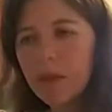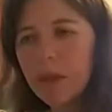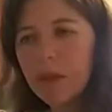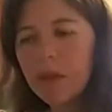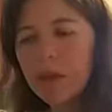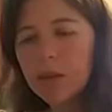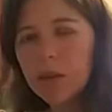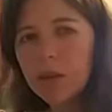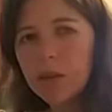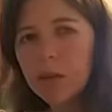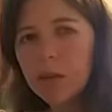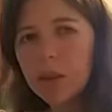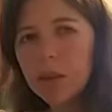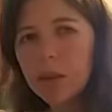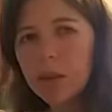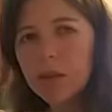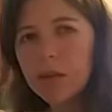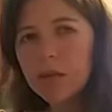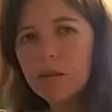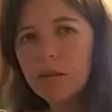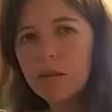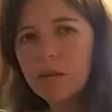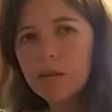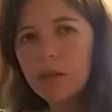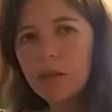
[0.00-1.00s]

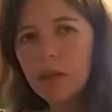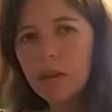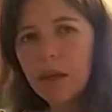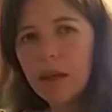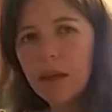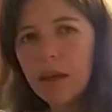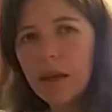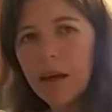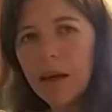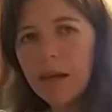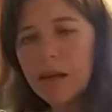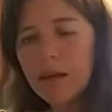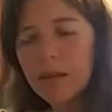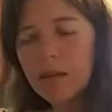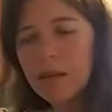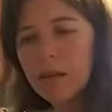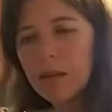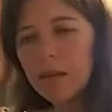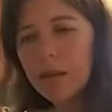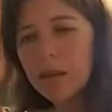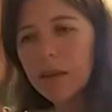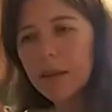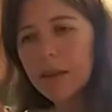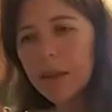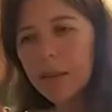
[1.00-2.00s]
intuition and
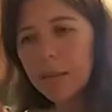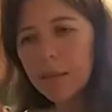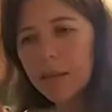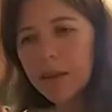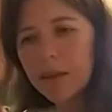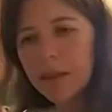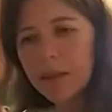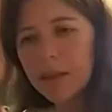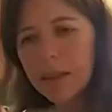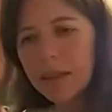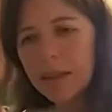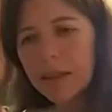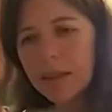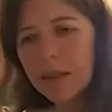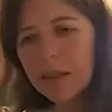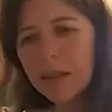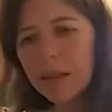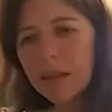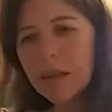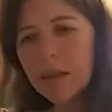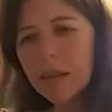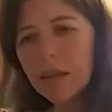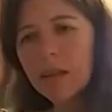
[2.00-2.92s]
psychic ability